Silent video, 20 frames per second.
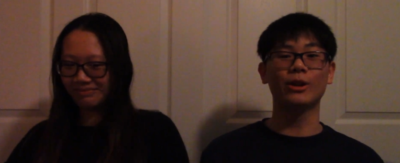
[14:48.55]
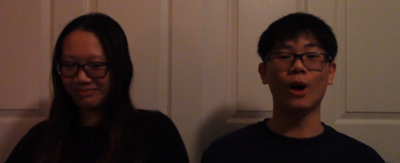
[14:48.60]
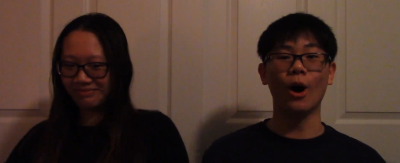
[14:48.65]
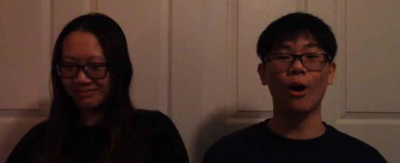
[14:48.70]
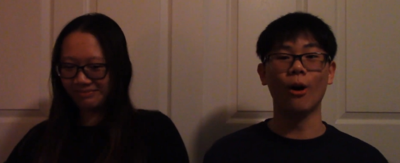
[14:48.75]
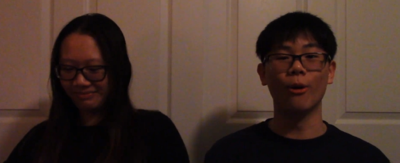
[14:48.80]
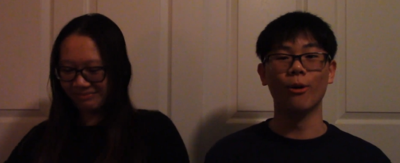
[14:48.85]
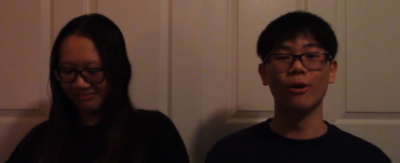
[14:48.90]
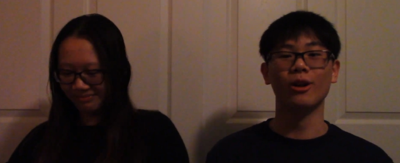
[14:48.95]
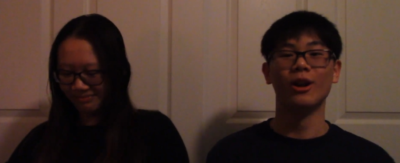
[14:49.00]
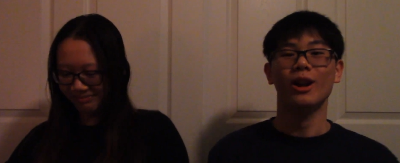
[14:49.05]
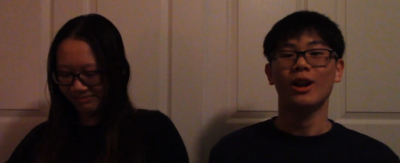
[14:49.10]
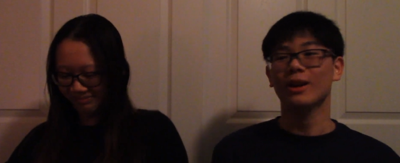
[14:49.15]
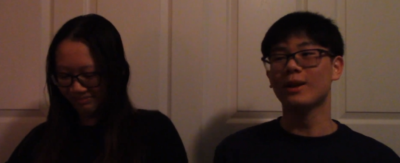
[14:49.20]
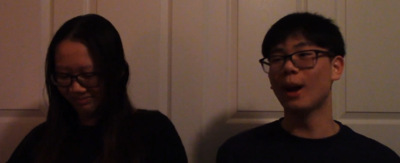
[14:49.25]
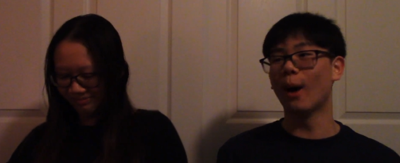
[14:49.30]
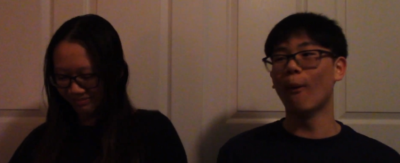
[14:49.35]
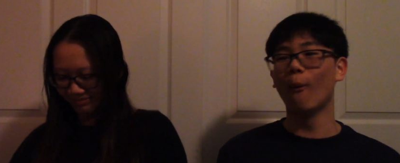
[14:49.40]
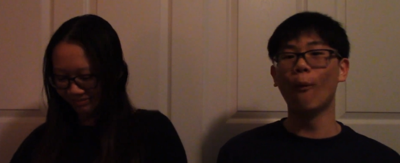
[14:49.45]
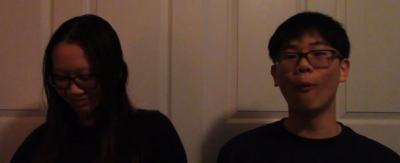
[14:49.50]
Speaker 1: code
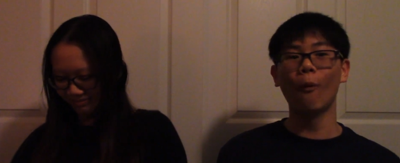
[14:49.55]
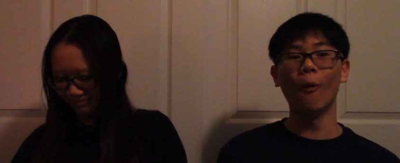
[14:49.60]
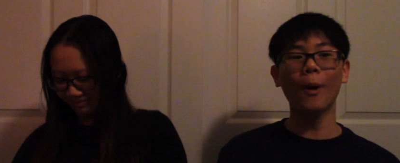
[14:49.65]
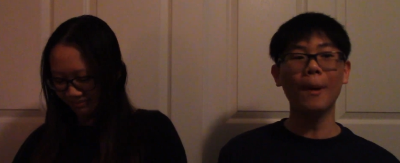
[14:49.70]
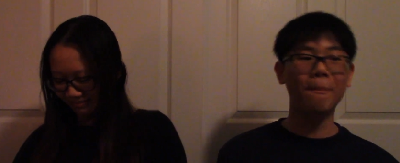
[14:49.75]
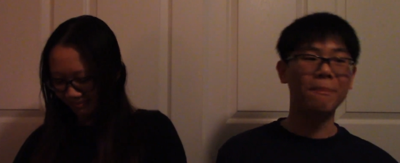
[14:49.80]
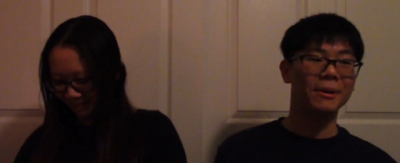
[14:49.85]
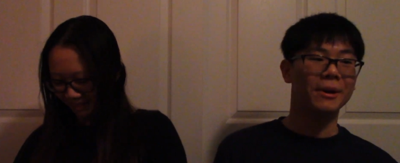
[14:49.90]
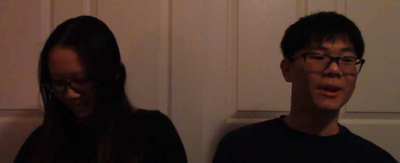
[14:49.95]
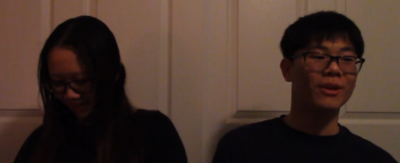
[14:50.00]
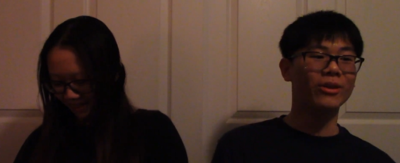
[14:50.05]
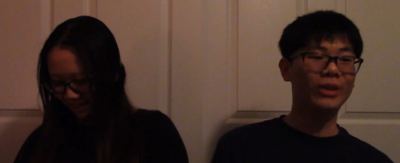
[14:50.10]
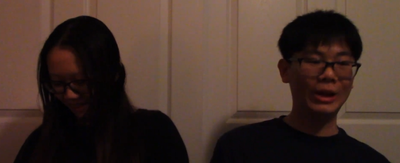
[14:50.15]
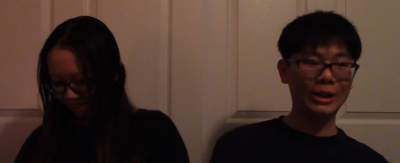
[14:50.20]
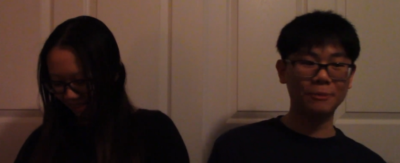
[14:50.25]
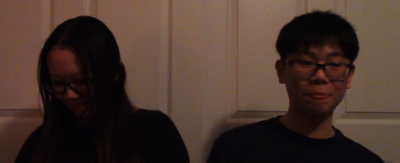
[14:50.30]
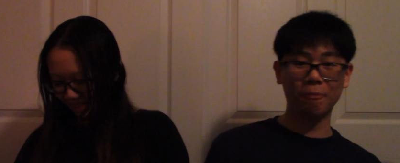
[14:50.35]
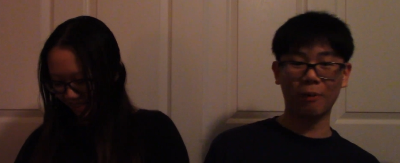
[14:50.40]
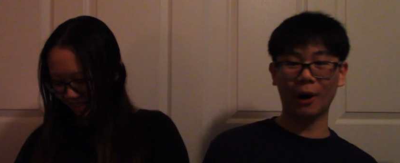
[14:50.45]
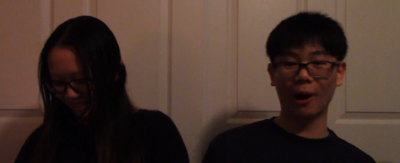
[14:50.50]
to whoop
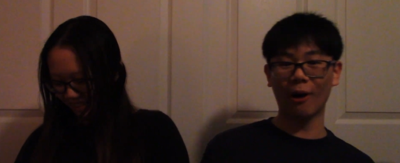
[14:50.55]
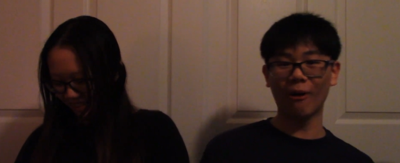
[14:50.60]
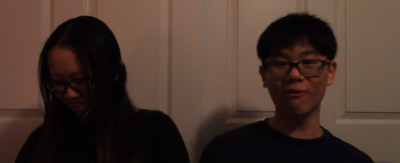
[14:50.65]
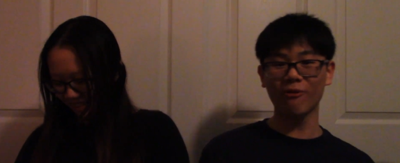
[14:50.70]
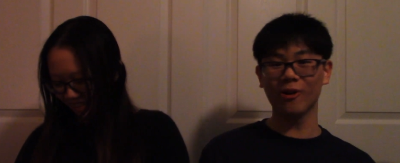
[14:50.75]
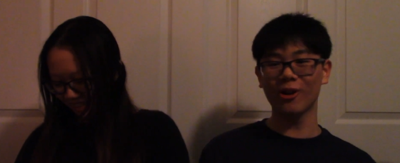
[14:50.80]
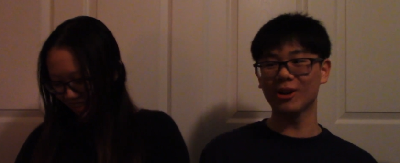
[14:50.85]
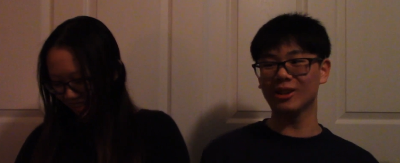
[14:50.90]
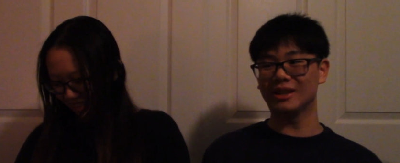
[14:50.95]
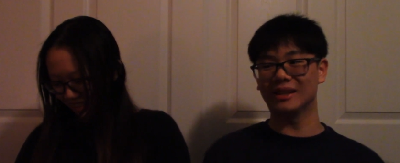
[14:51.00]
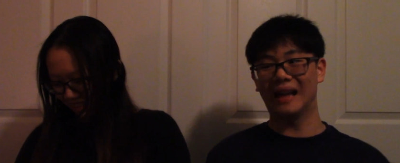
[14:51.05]
this pervert's